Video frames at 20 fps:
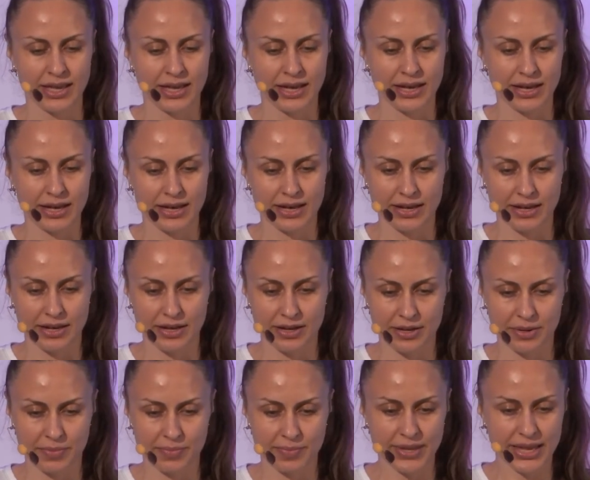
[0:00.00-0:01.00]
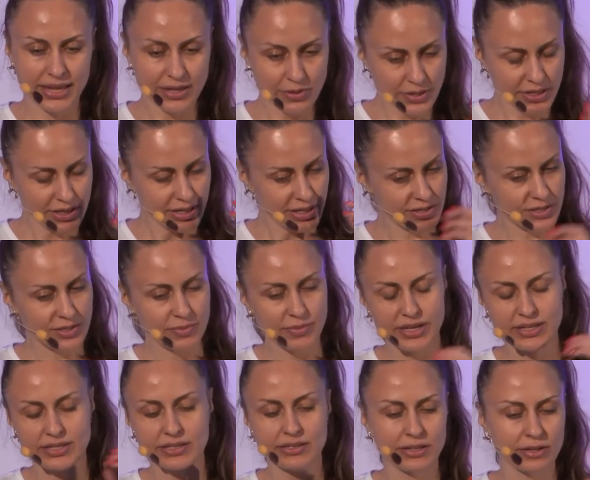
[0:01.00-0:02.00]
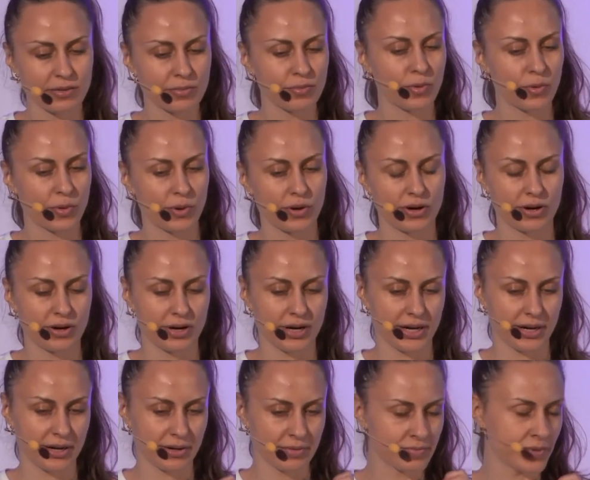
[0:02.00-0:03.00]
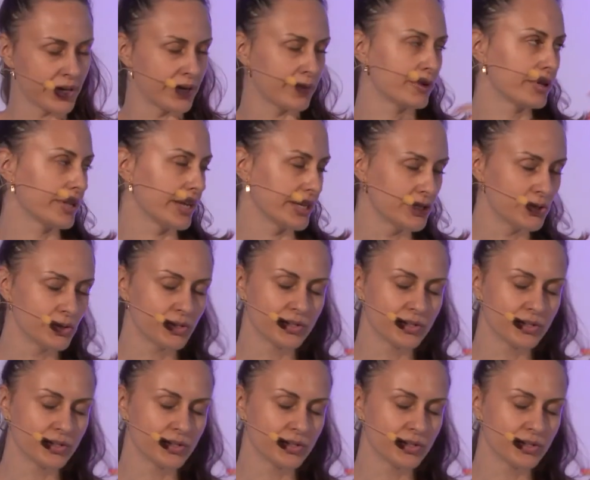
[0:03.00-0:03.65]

And you can customize a little more, and we'll let you